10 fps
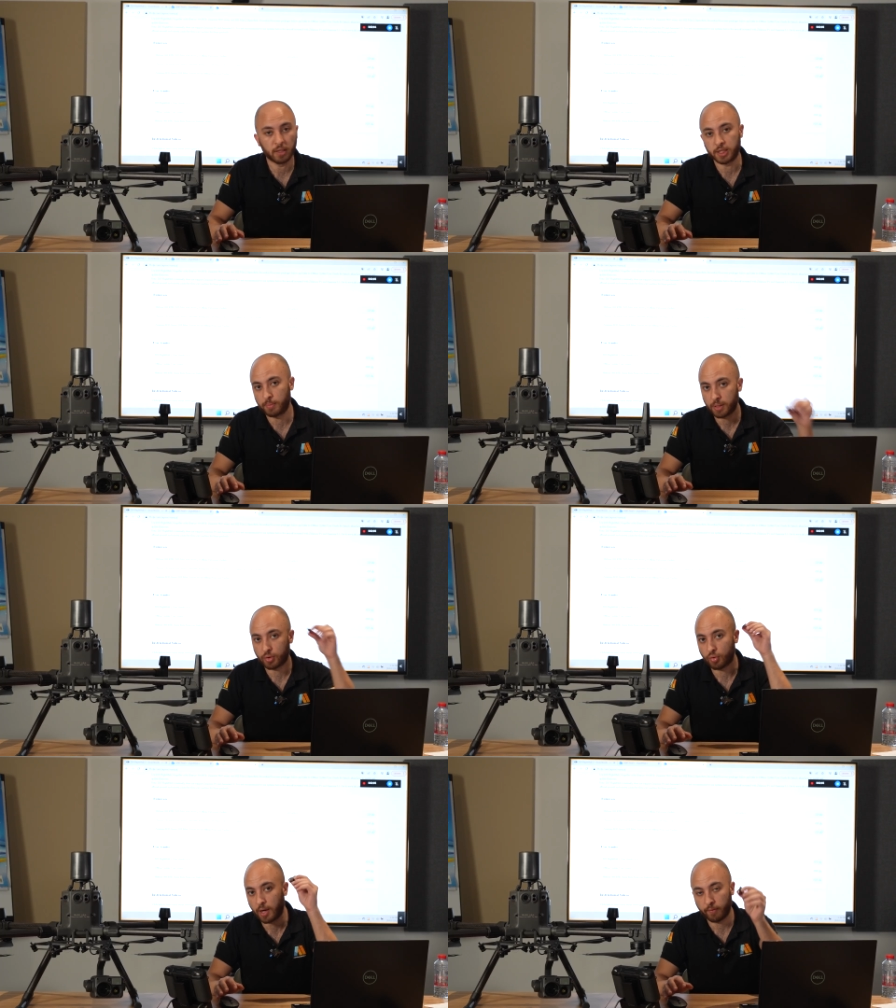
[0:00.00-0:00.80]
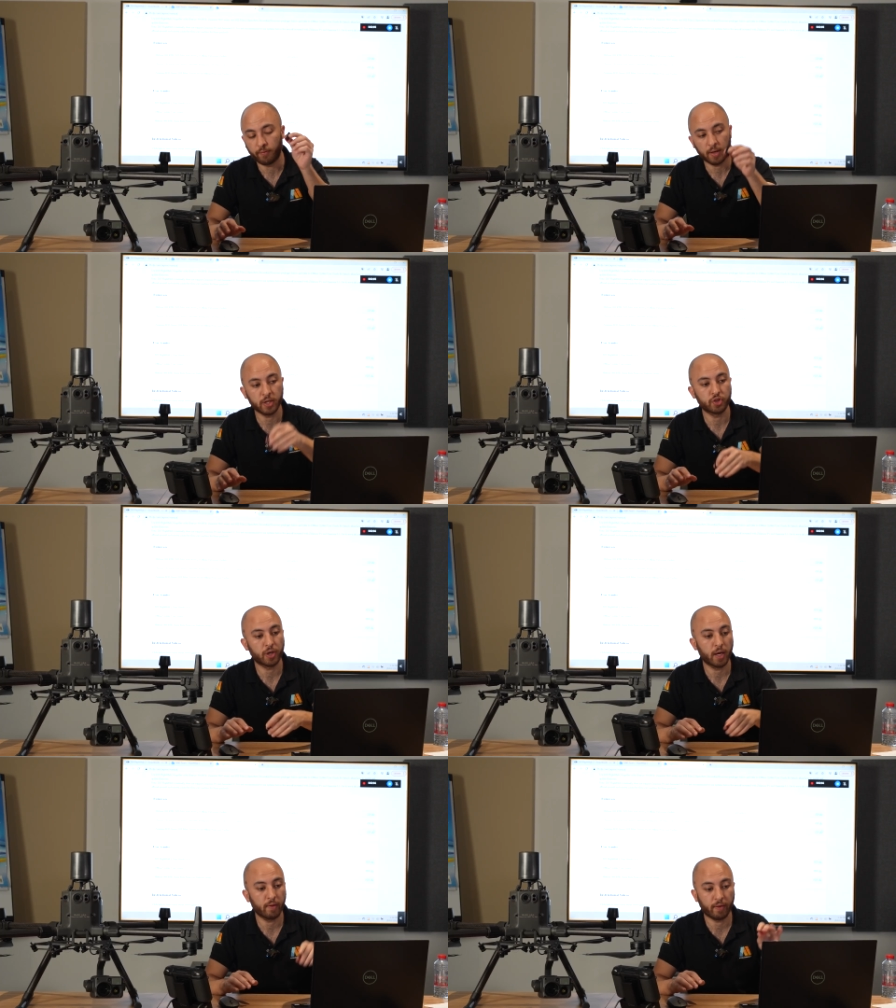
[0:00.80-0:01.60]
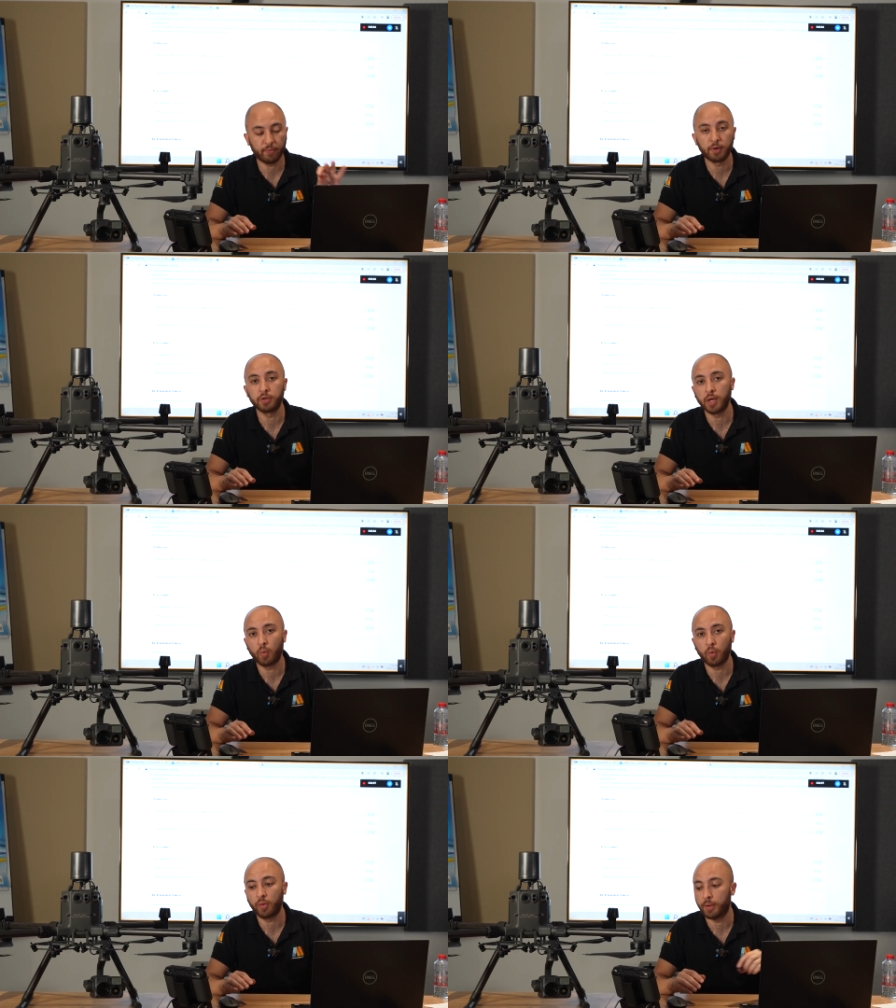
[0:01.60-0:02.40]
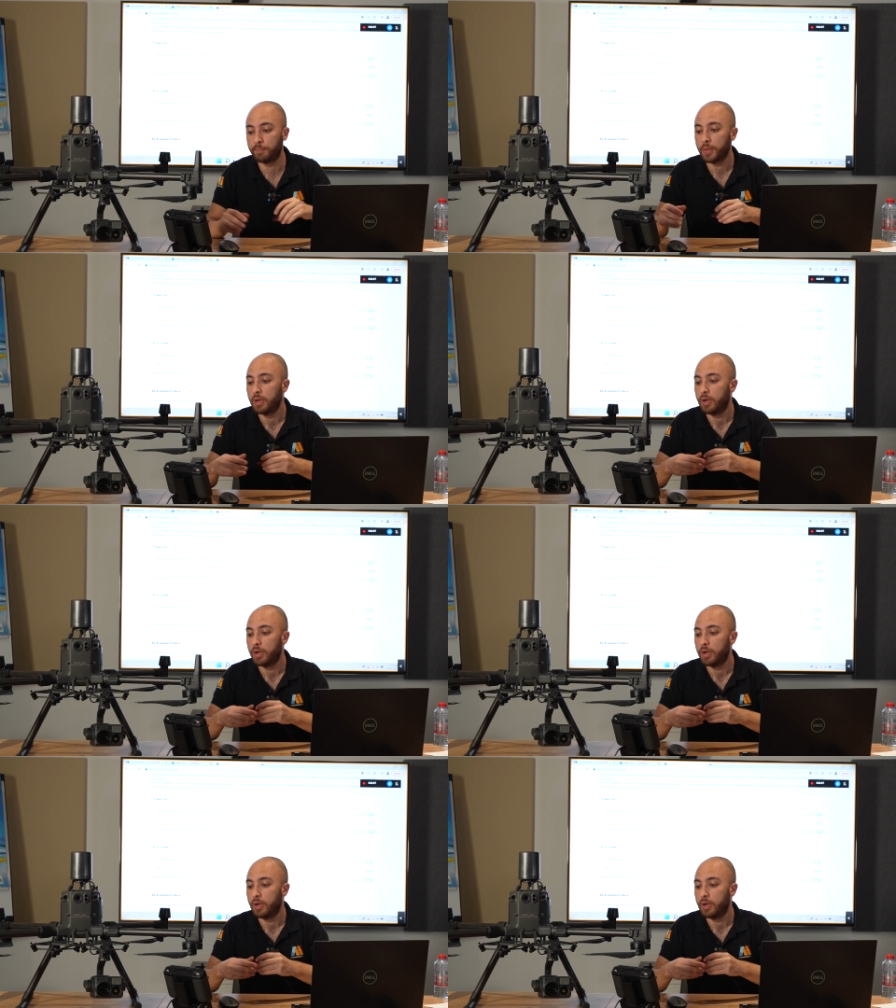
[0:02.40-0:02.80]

It's better to have a flash drive after you download them.